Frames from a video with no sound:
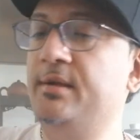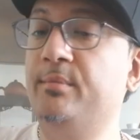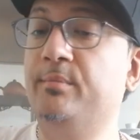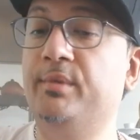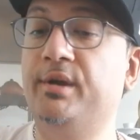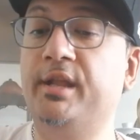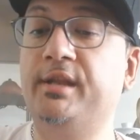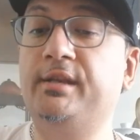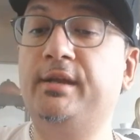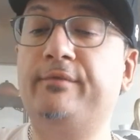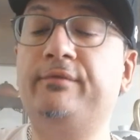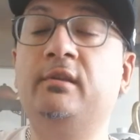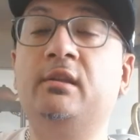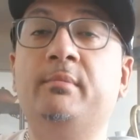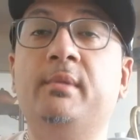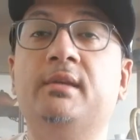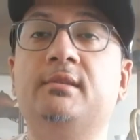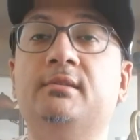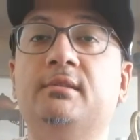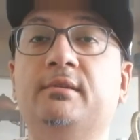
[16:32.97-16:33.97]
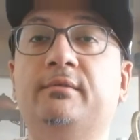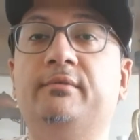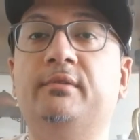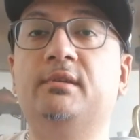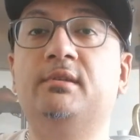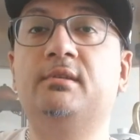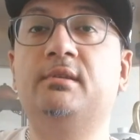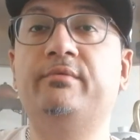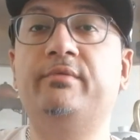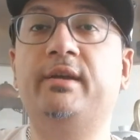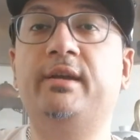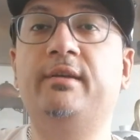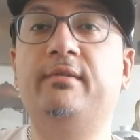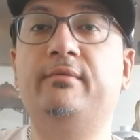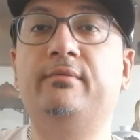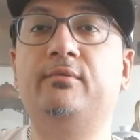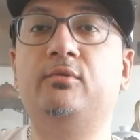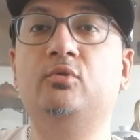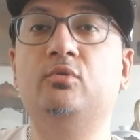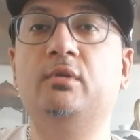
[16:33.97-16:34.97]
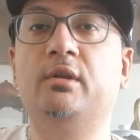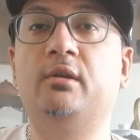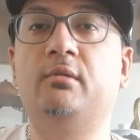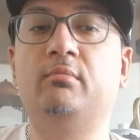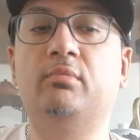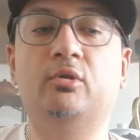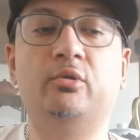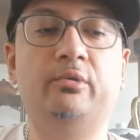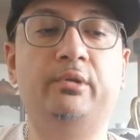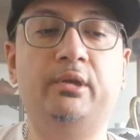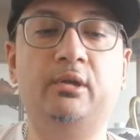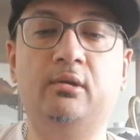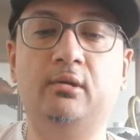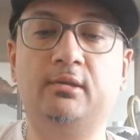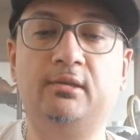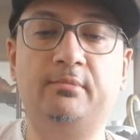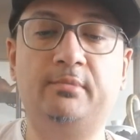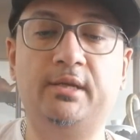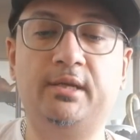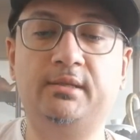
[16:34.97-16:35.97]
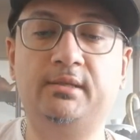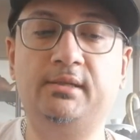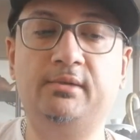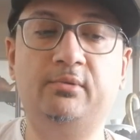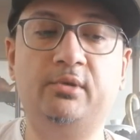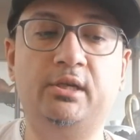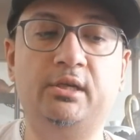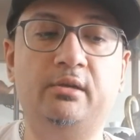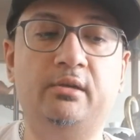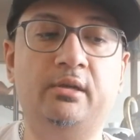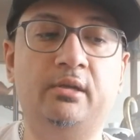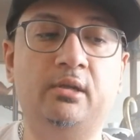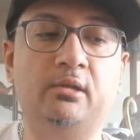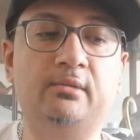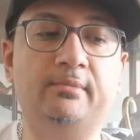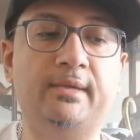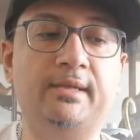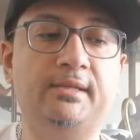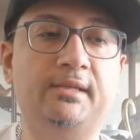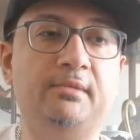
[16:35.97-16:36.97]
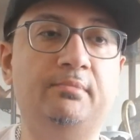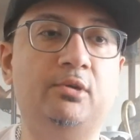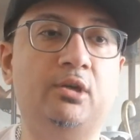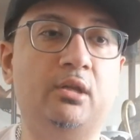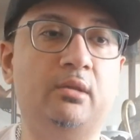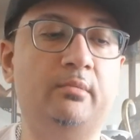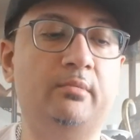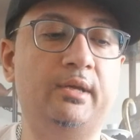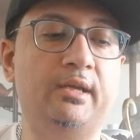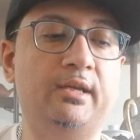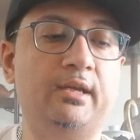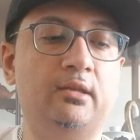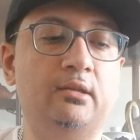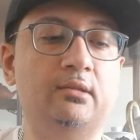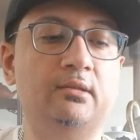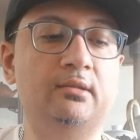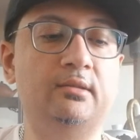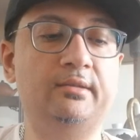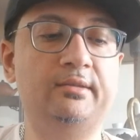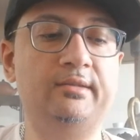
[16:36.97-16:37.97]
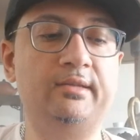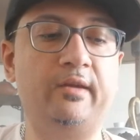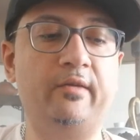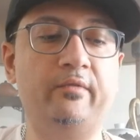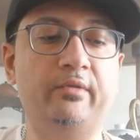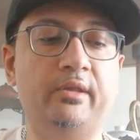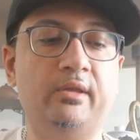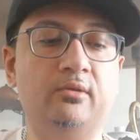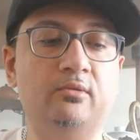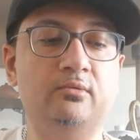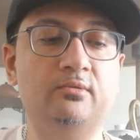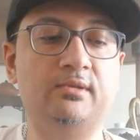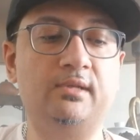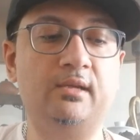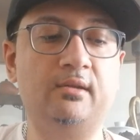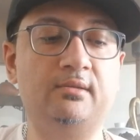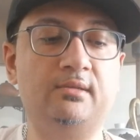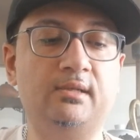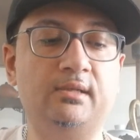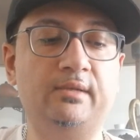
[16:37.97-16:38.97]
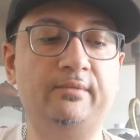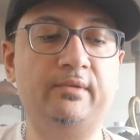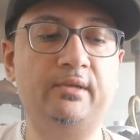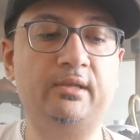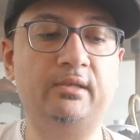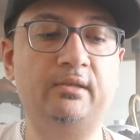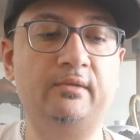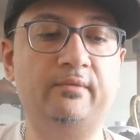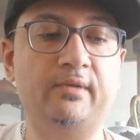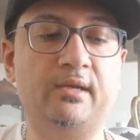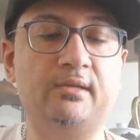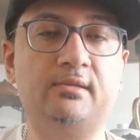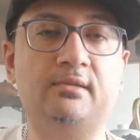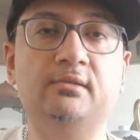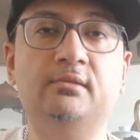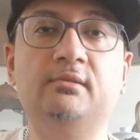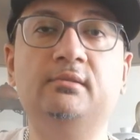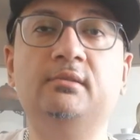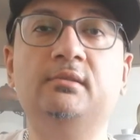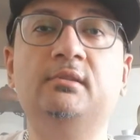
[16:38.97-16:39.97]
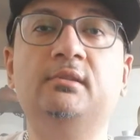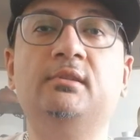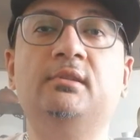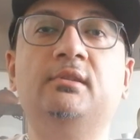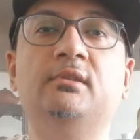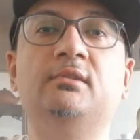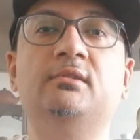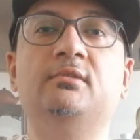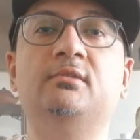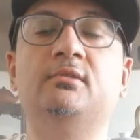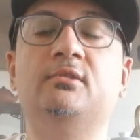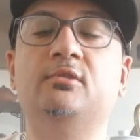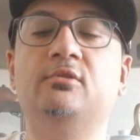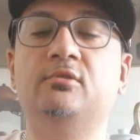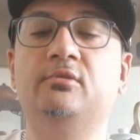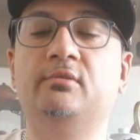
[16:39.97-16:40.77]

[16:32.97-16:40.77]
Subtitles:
But it definitely makes a difference. If I have cool air blowing onto my teaware and onto my teapot and my kettle, everything cools down significantly faster. So